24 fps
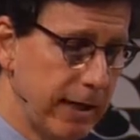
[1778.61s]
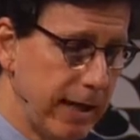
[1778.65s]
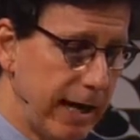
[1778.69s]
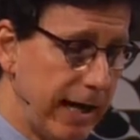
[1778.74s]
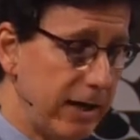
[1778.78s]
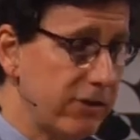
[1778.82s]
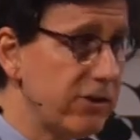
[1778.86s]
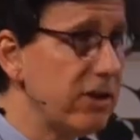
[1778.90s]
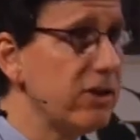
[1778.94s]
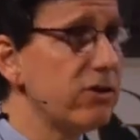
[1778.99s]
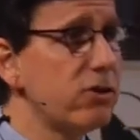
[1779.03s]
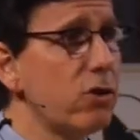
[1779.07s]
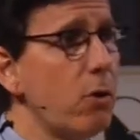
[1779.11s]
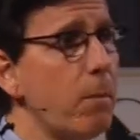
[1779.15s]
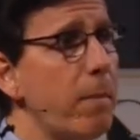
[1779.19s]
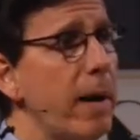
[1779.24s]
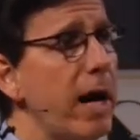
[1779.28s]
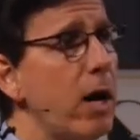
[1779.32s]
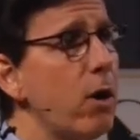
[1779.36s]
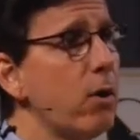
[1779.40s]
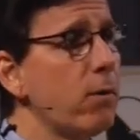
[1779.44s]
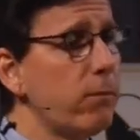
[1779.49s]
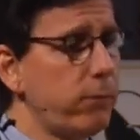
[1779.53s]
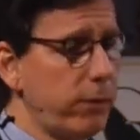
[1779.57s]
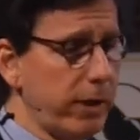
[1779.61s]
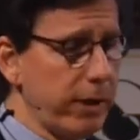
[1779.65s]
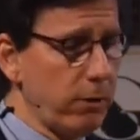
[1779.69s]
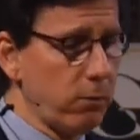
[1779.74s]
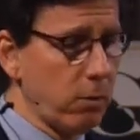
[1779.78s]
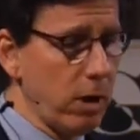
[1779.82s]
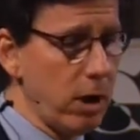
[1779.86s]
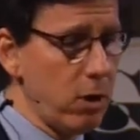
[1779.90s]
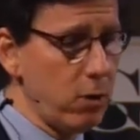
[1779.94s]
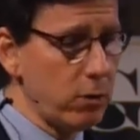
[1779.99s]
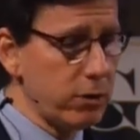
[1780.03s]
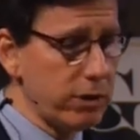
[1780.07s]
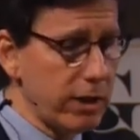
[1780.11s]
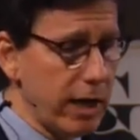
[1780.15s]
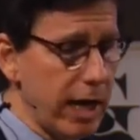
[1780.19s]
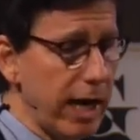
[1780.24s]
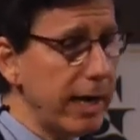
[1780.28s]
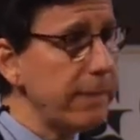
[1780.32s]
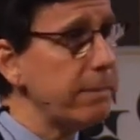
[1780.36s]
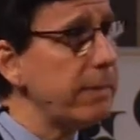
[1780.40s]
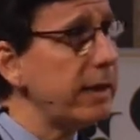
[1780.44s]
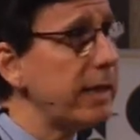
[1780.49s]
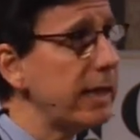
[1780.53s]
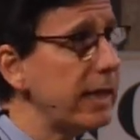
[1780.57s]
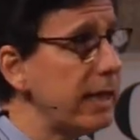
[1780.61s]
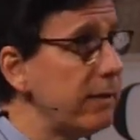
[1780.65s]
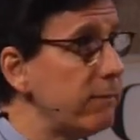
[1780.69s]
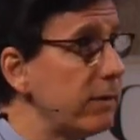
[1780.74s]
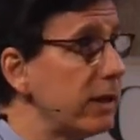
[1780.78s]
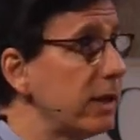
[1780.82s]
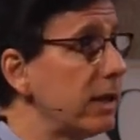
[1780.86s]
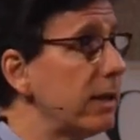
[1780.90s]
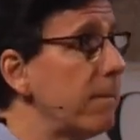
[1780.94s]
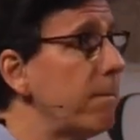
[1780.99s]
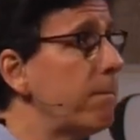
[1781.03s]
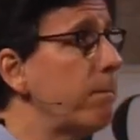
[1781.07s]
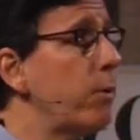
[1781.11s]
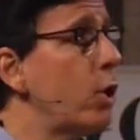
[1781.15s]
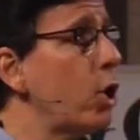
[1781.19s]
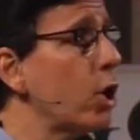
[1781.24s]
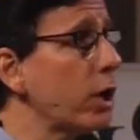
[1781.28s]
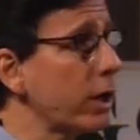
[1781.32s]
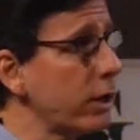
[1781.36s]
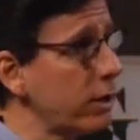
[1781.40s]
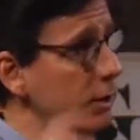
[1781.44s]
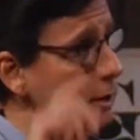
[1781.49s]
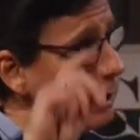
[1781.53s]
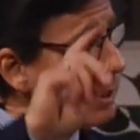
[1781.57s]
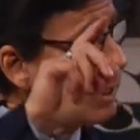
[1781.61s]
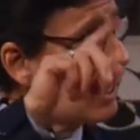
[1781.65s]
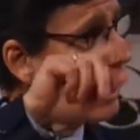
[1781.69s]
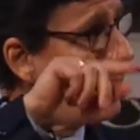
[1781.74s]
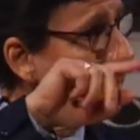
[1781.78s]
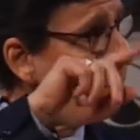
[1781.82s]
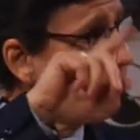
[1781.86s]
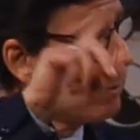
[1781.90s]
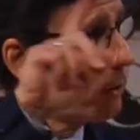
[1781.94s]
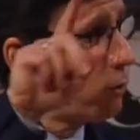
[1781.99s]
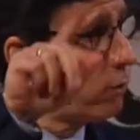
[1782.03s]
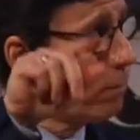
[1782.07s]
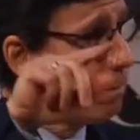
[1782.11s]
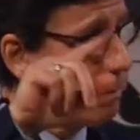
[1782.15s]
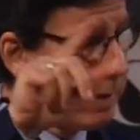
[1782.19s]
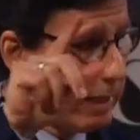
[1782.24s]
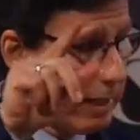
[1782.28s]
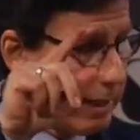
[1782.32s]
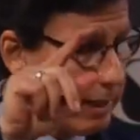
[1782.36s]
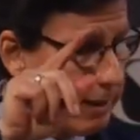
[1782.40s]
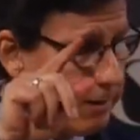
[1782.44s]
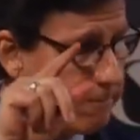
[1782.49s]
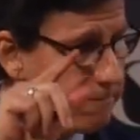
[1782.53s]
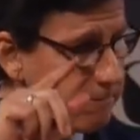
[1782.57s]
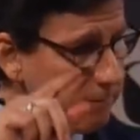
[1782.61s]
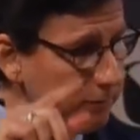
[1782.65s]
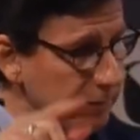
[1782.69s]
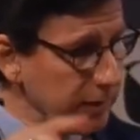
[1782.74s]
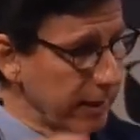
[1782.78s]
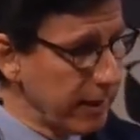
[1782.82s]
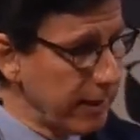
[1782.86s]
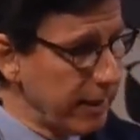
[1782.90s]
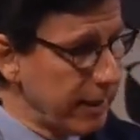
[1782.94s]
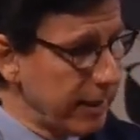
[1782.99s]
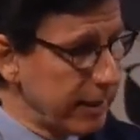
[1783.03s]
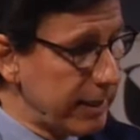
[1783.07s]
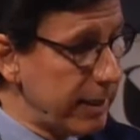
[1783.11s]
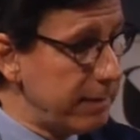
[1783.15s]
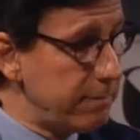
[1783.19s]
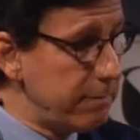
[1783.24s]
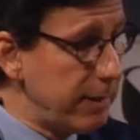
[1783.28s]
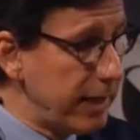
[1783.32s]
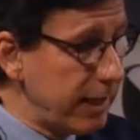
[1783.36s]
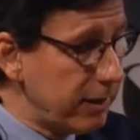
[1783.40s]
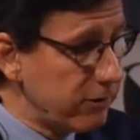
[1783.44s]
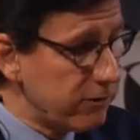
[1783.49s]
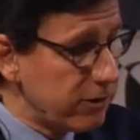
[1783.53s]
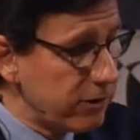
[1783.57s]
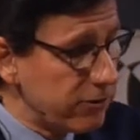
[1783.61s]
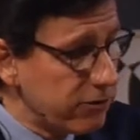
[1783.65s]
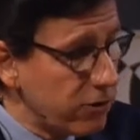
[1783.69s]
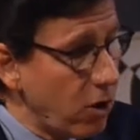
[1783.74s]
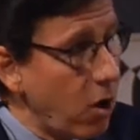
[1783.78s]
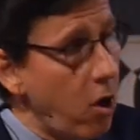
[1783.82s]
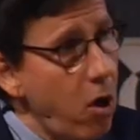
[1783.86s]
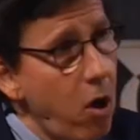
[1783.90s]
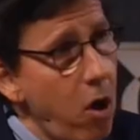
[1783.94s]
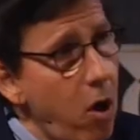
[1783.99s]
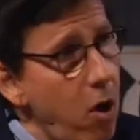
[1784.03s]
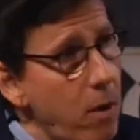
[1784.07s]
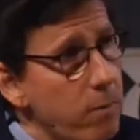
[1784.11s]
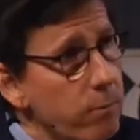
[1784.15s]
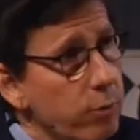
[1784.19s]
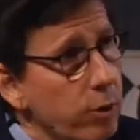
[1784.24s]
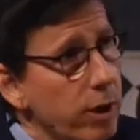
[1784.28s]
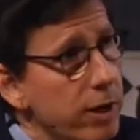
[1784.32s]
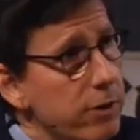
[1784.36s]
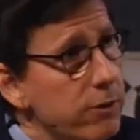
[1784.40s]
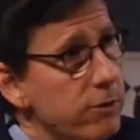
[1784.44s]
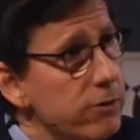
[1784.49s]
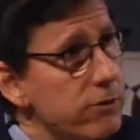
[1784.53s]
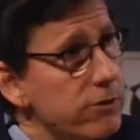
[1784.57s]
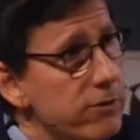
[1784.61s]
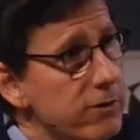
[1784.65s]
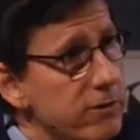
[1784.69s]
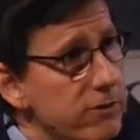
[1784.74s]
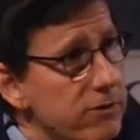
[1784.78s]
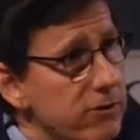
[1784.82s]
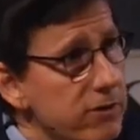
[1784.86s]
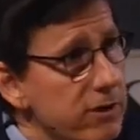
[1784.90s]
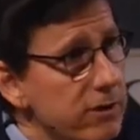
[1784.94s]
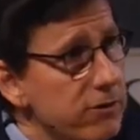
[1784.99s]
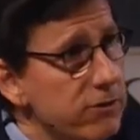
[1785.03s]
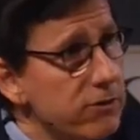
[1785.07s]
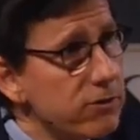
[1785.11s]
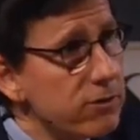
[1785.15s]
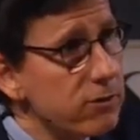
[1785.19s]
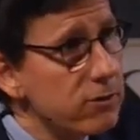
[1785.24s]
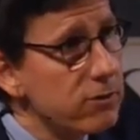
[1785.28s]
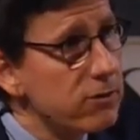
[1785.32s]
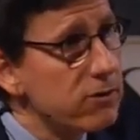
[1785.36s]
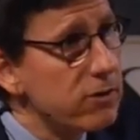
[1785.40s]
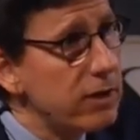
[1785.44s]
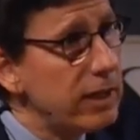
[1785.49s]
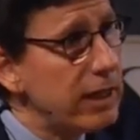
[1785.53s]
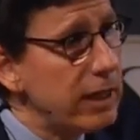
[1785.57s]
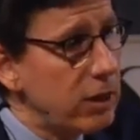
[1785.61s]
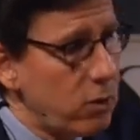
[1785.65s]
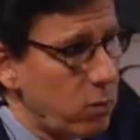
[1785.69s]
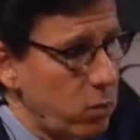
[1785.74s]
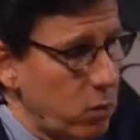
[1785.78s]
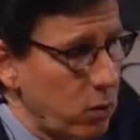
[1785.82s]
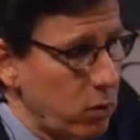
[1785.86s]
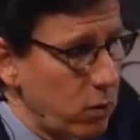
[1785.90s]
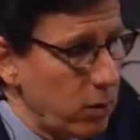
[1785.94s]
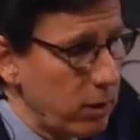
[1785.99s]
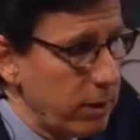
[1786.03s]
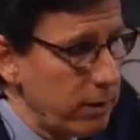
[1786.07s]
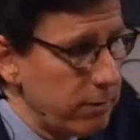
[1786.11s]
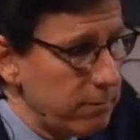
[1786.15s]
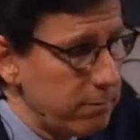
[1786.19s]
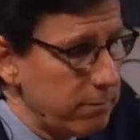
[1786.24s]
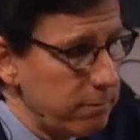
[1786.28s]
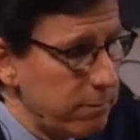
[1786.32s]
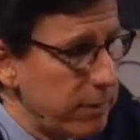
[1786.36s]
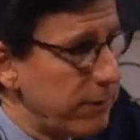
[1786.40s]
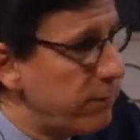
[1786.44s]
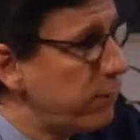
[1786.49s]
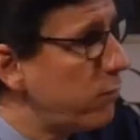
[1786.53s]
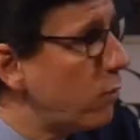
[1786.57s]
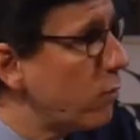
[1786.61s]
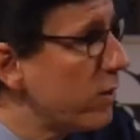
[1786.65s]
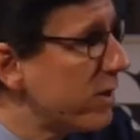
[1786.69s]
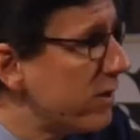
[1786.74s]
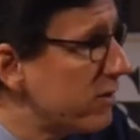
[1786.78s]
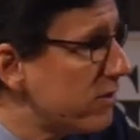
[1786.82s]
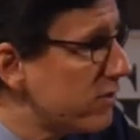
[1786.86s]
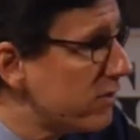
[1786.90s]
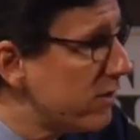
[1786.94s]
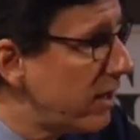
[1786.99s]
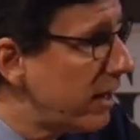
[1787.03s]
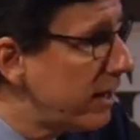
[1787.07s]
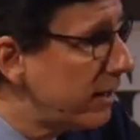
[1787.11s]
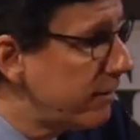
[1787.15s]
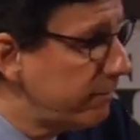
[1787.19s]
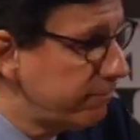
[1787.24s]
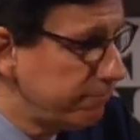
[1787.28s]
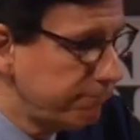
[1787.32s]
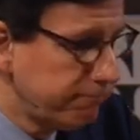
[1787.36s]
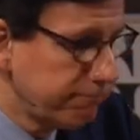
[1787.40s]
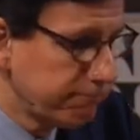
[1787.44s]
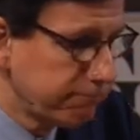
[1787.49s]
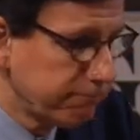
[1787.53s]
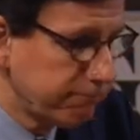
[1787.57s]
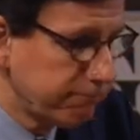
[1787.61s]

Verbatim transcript: As he so powerfully wrote, I believe in the book, capital B, that makes us all brothers and sisters equal before the sun.